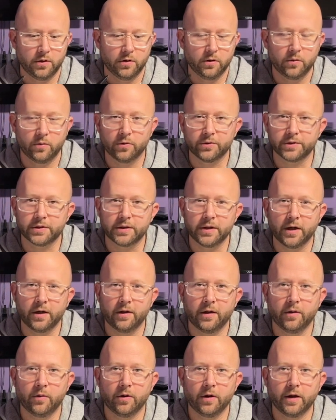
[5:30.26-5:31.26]
We'll see how
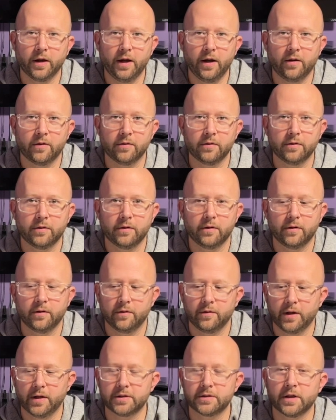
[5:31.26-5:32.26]
they work out.
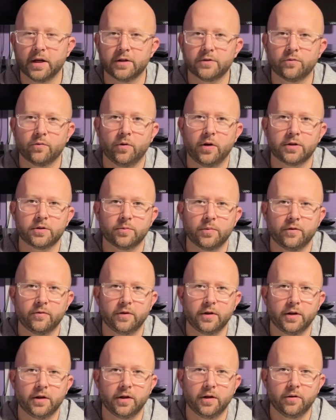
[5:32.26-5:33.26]
Thanks guys for watching my
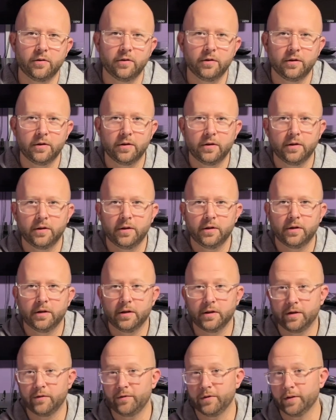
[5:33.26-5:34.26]
video. And
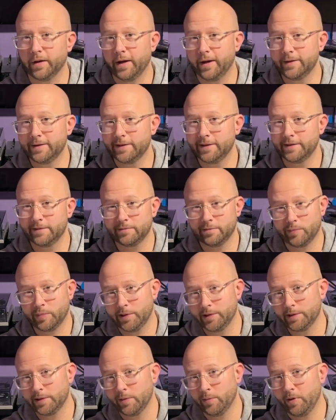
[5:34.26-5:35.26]
if you liked it,
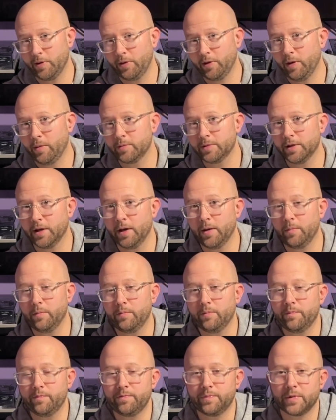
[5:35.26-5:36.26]
please give me a thumbs up,
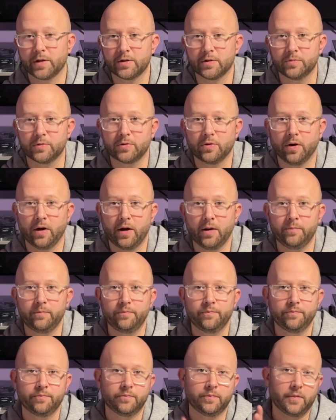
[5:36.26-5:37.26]
subscribe.
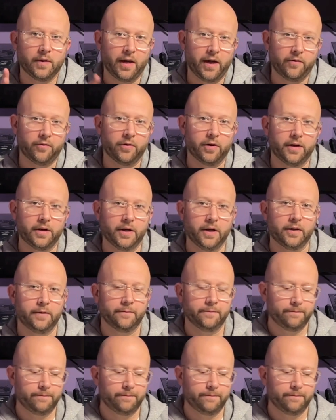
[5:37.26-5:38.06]
Have a great day.